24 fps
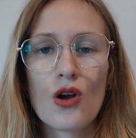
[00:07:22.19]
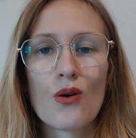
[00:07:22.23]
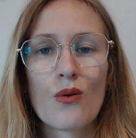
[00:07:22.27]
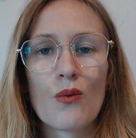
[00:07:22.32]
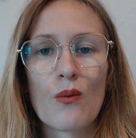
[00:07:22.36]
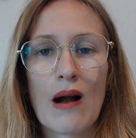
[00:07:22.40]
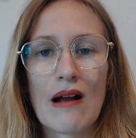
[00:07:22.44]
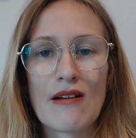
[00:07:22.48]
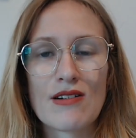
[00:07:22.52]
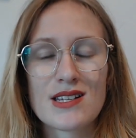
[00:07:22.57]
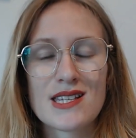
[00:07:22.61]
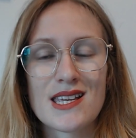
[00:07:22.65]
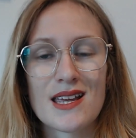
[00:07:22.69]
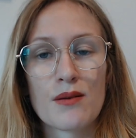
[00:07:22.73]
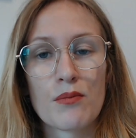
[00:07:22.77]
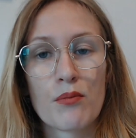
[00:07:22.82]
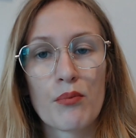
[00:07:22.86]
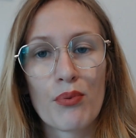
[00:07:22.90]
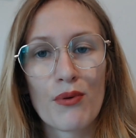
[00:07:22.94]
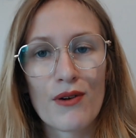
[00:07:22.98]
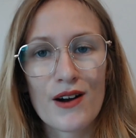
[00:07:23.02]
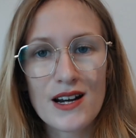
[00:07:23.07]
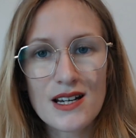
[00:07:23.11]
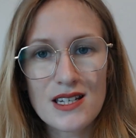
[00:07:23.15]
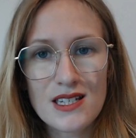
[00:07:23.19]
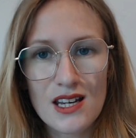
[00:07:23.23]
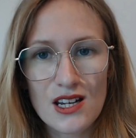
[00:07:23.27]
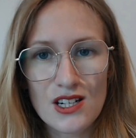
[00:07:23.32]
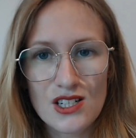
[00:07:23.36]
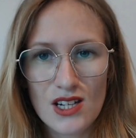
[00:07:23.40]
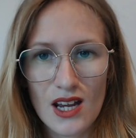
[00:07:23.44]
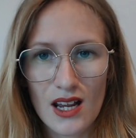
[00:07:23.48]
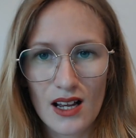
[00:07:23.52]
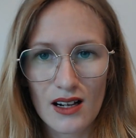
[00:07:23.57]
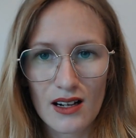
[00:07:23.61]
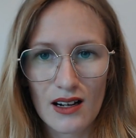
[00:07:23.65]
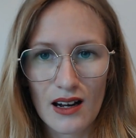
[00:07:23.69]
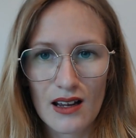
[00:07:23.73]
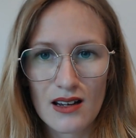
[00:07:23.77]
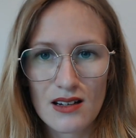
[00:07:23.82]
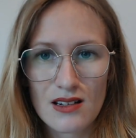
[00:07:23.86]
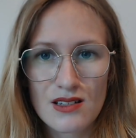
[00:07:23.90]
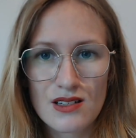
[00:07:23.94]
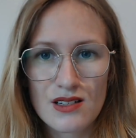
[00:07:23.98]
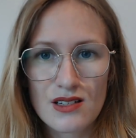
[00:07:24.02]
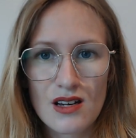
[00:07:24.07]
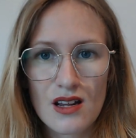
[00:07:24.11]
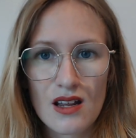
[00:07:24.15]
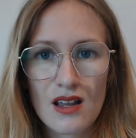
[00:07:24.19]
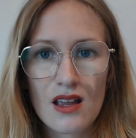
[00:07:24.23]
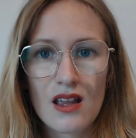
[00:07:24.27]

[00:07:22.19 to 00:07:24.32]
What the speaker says: Whereas in British English,